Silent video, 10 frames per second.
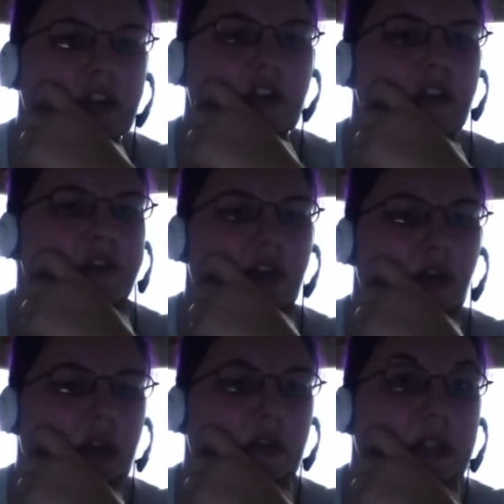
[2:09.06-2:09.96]
to those who
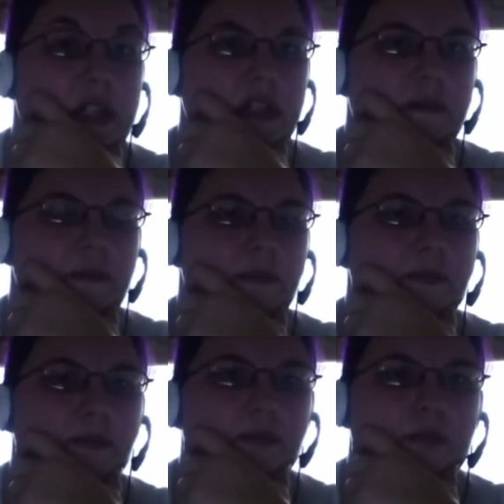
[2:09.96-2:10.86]
use it.
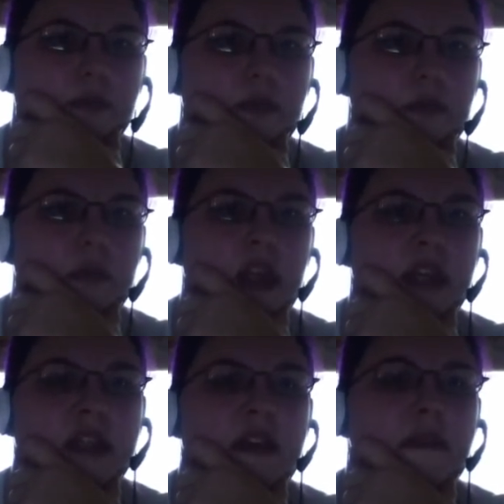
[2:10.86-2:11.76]

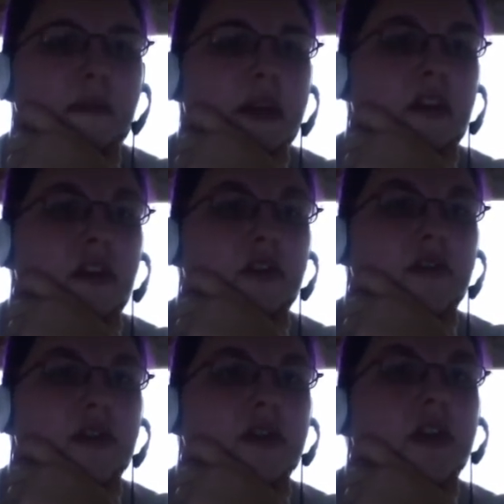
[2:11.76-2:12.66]
It's even been
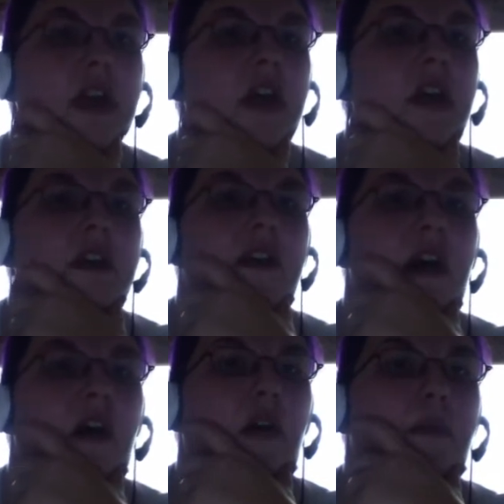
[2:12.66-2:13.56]
used to
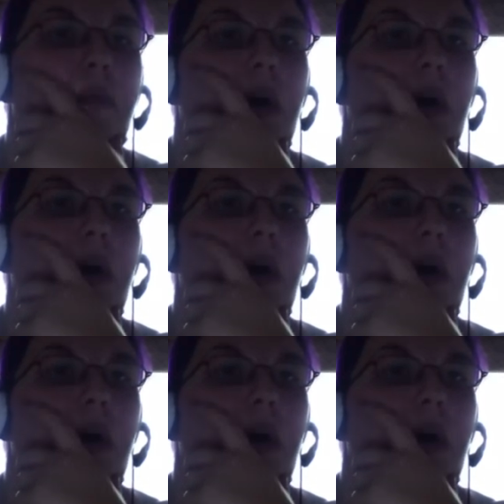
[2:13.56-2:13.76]
help,